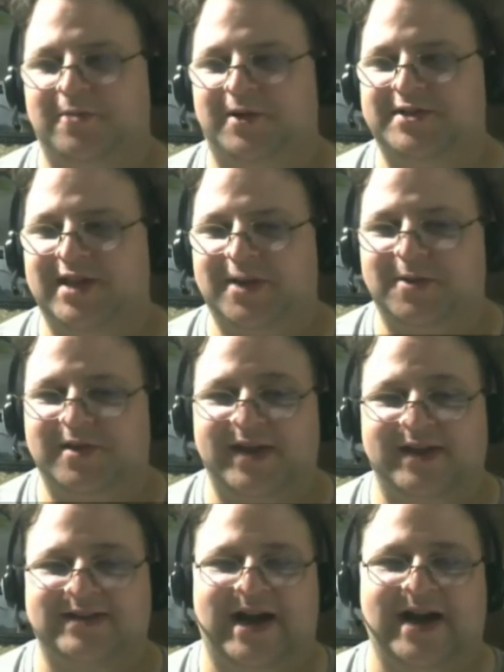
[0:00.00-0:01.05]
while dealing with
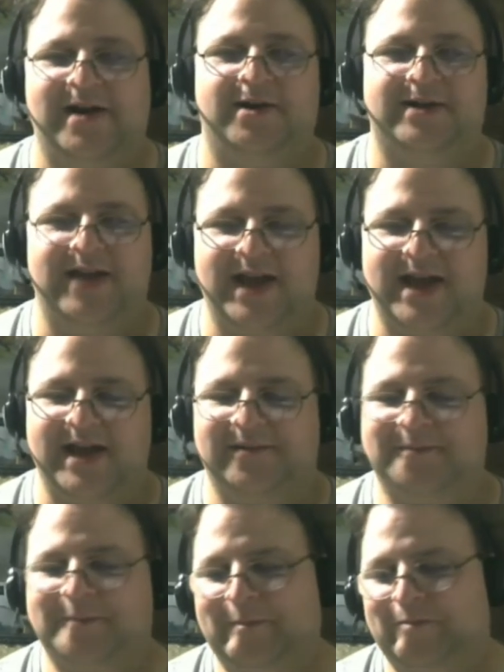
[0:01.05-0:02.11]
an entire
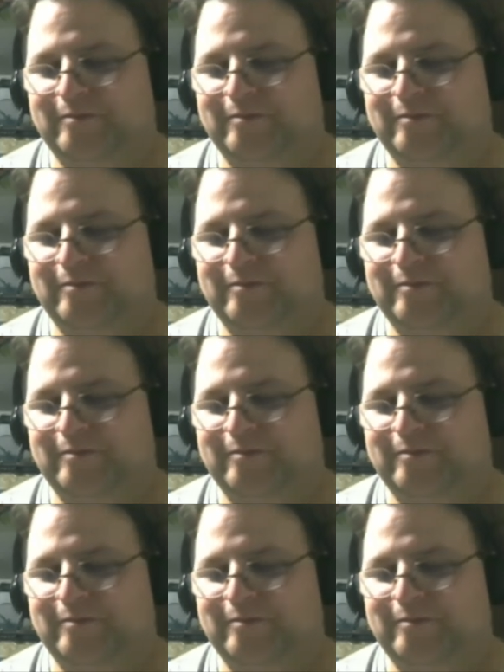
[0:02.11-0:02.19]
gang.